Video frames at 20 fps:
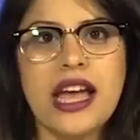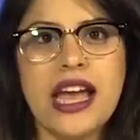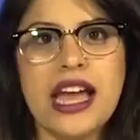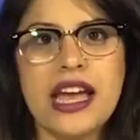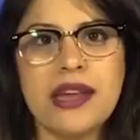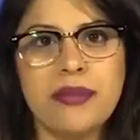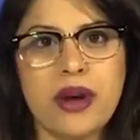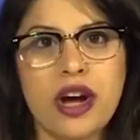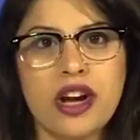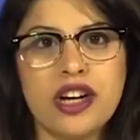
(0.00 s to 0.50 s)

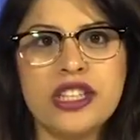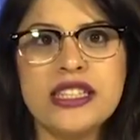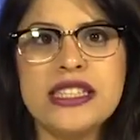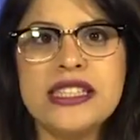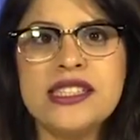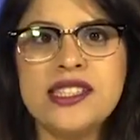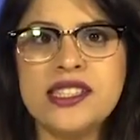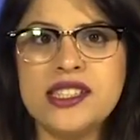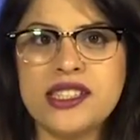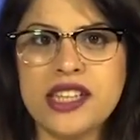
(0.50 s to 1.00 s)
In
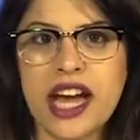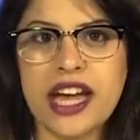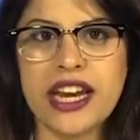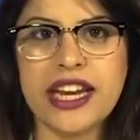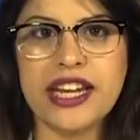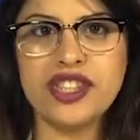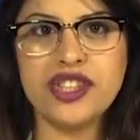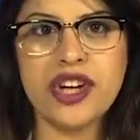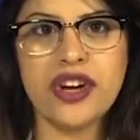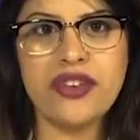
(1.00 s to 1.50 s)
modern-day
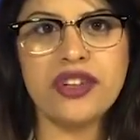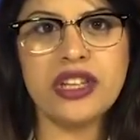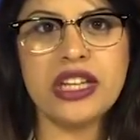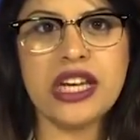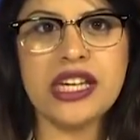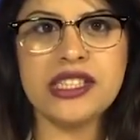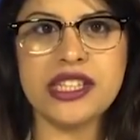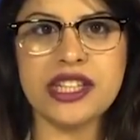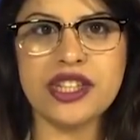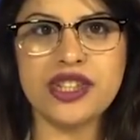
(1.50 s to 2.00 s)
society,
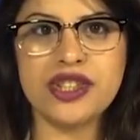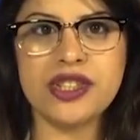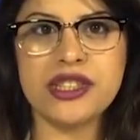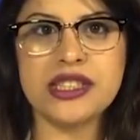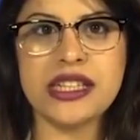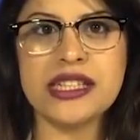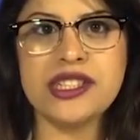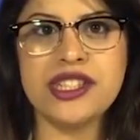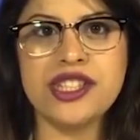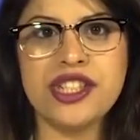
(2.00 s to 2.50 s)
generalizations
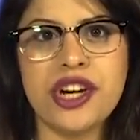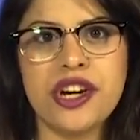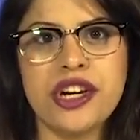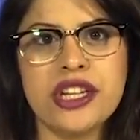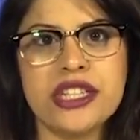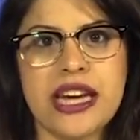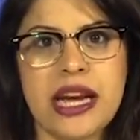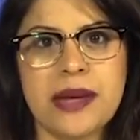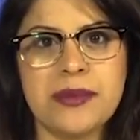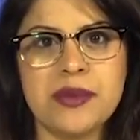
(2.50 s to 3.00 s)
and
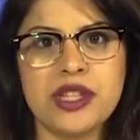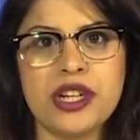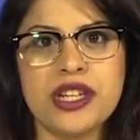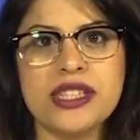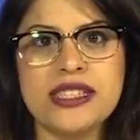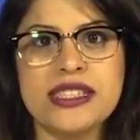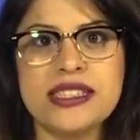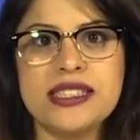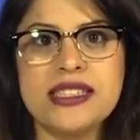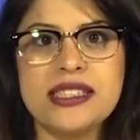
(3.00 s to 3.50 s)
stereotypes
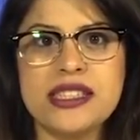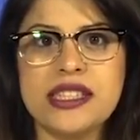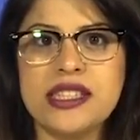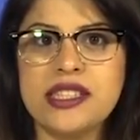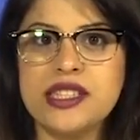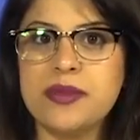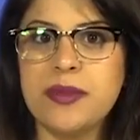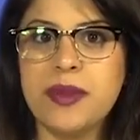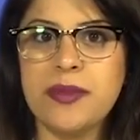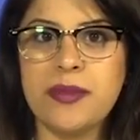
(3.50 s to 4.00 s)
are still
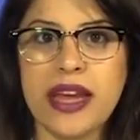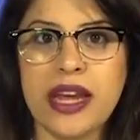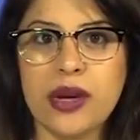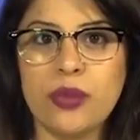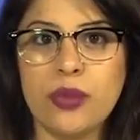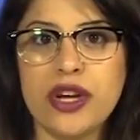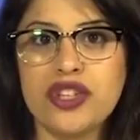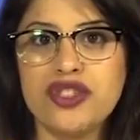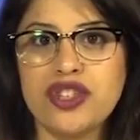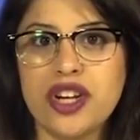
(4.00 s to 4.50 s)
seen to be
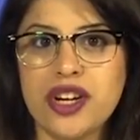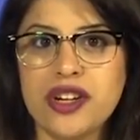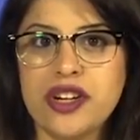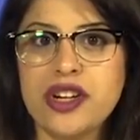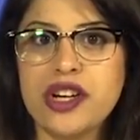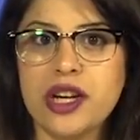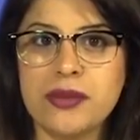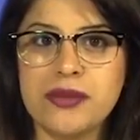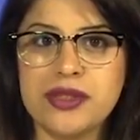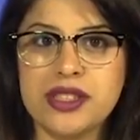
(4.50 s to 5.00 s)
made when
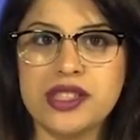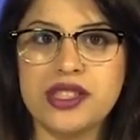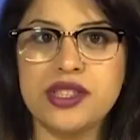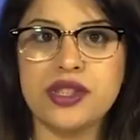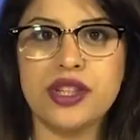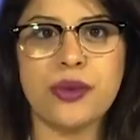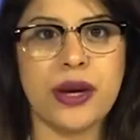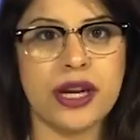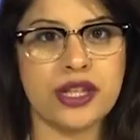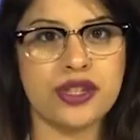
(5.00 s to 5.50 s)
gender comes
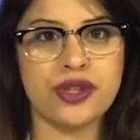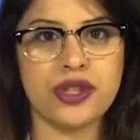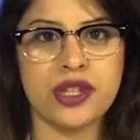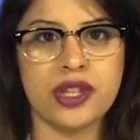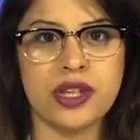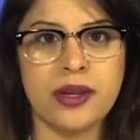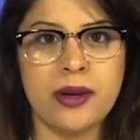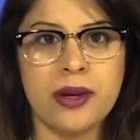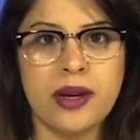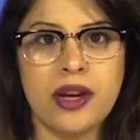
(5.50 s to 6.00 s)
into
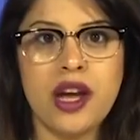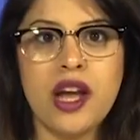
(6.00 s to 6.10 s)
question.